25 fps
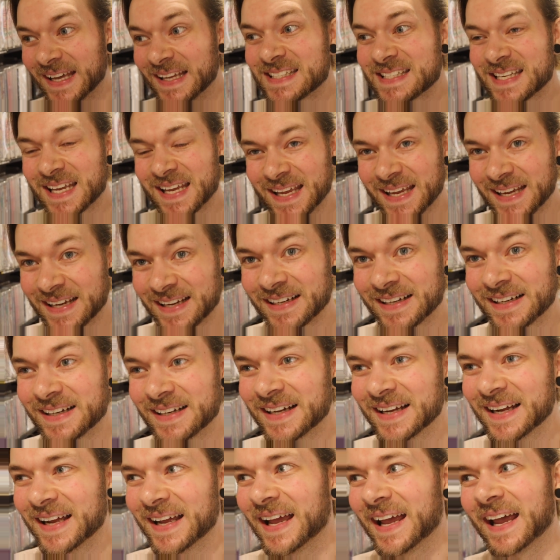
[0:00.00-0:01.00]
it's here.
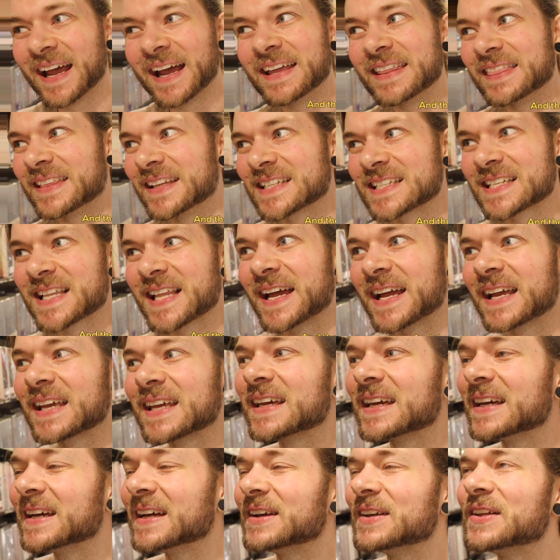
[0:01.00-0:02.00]
And there's like
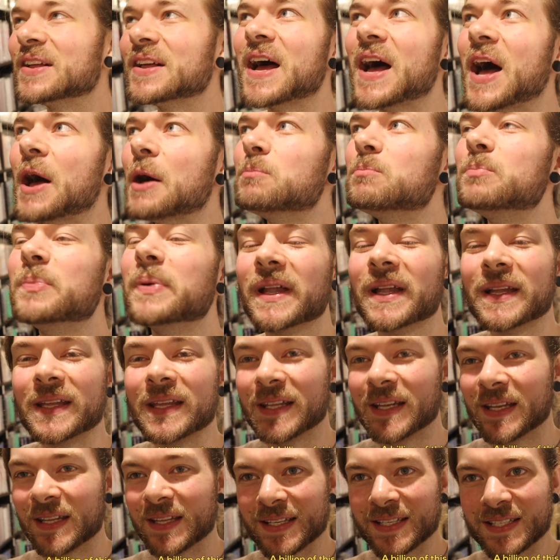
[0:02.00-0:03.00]
a
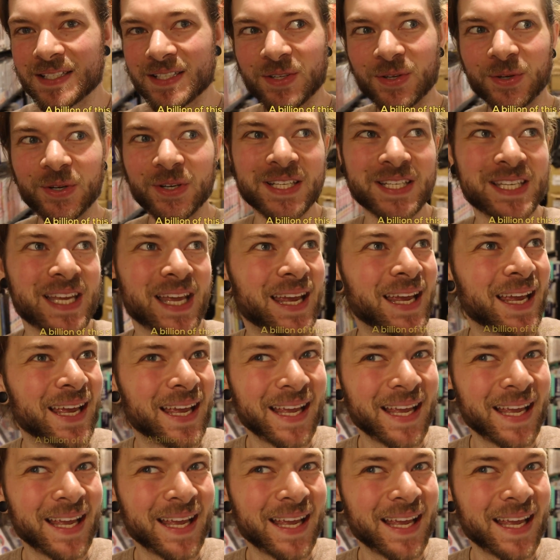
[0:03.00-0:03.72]
billion of these stores.